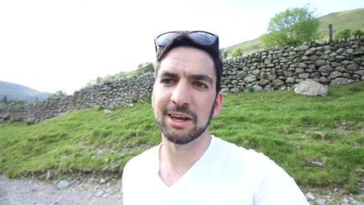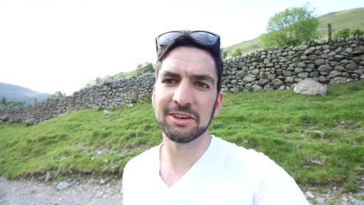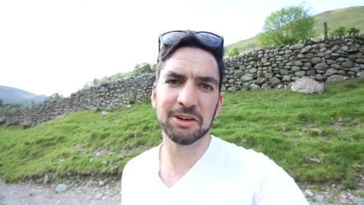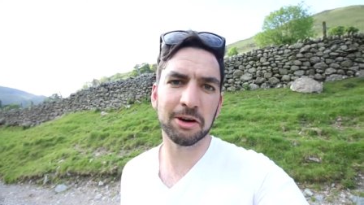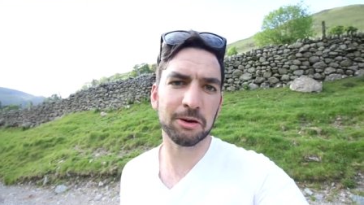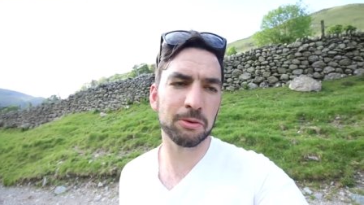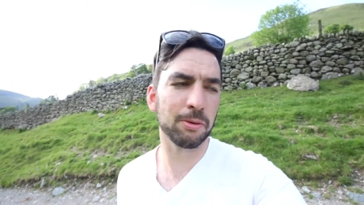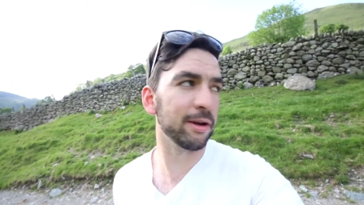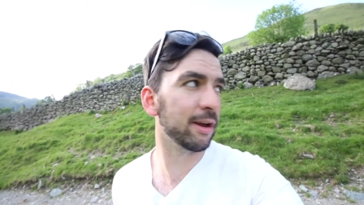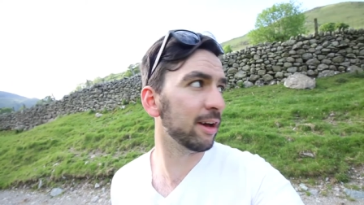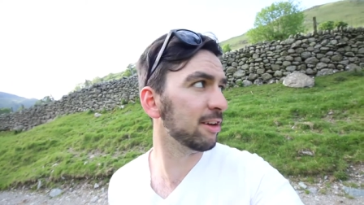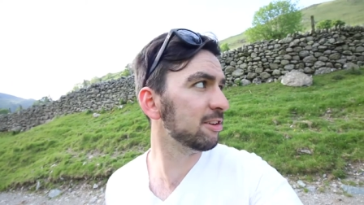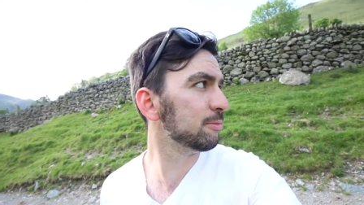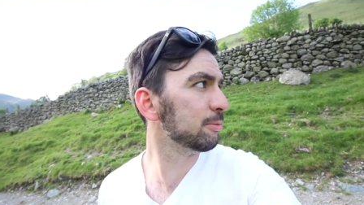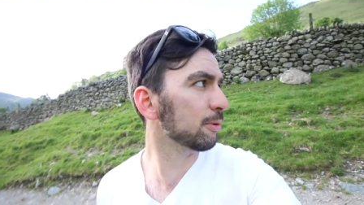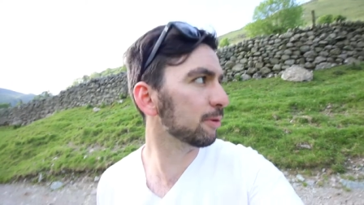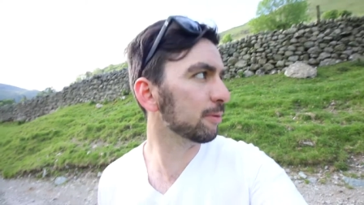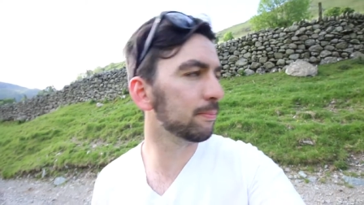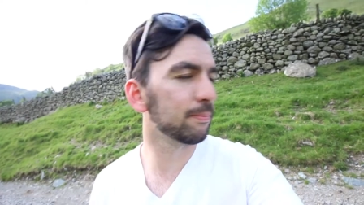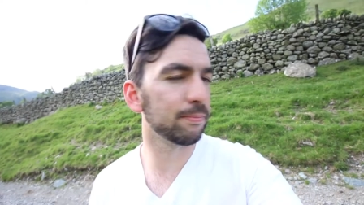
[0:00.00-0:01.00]
it's all quite nice,
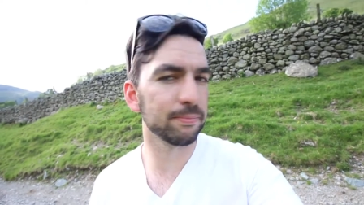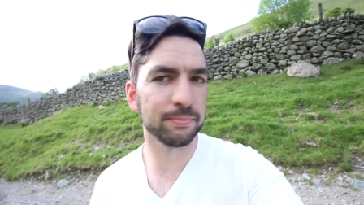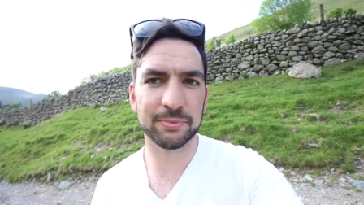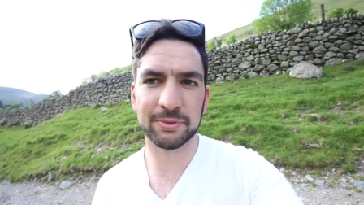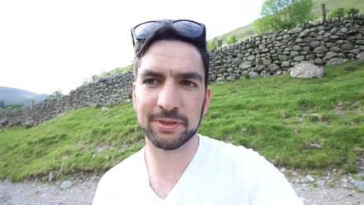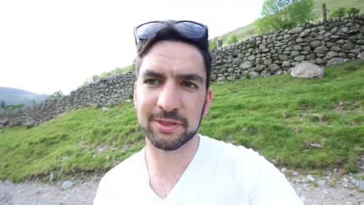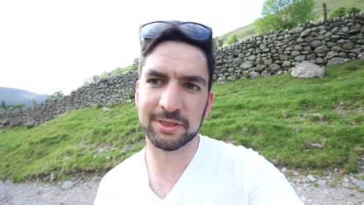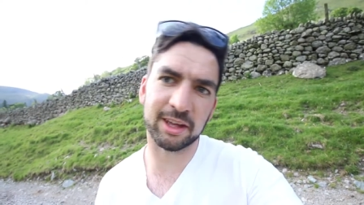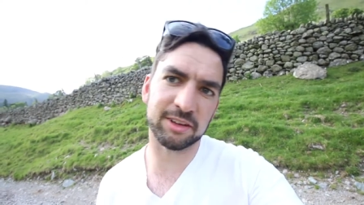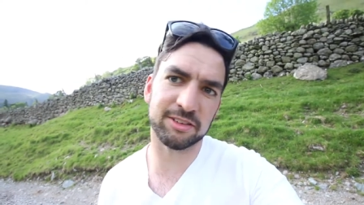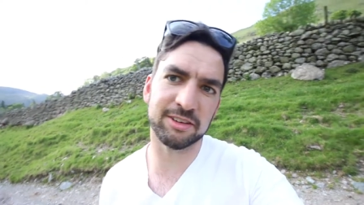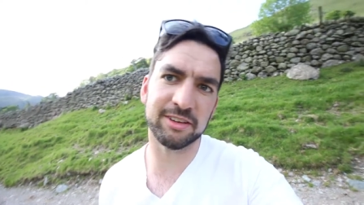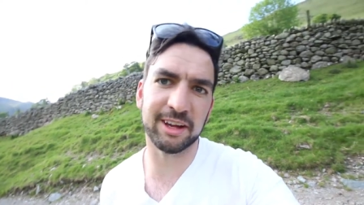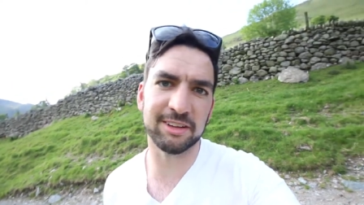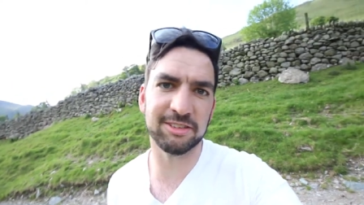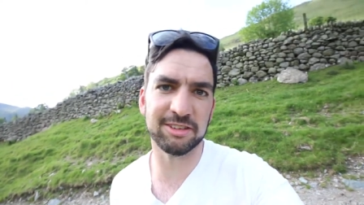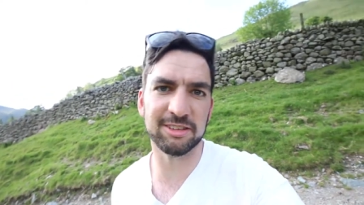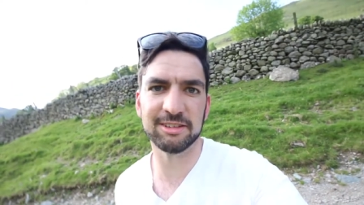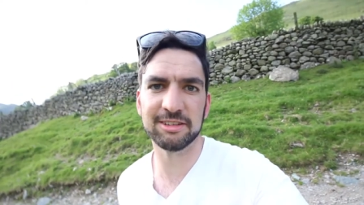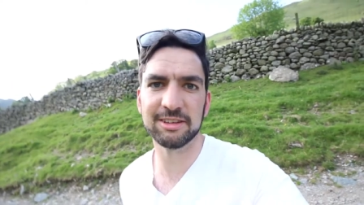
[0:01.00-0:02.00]
but that's the
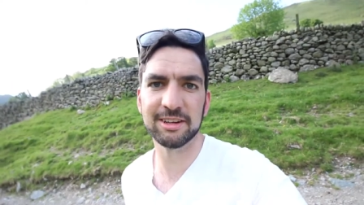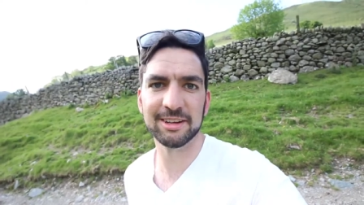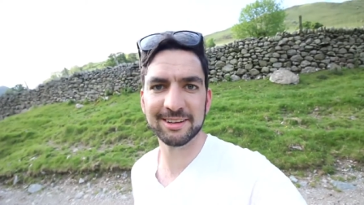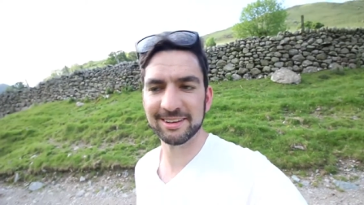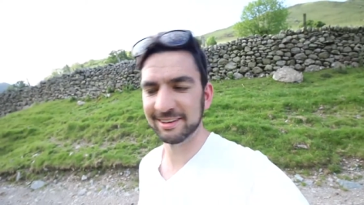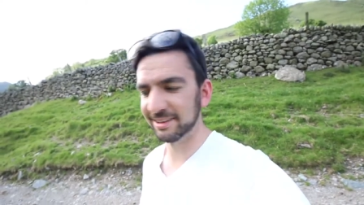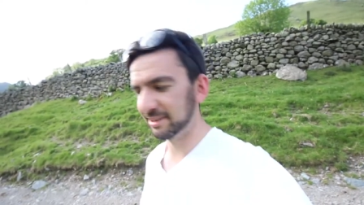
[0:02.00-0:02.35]
nicest.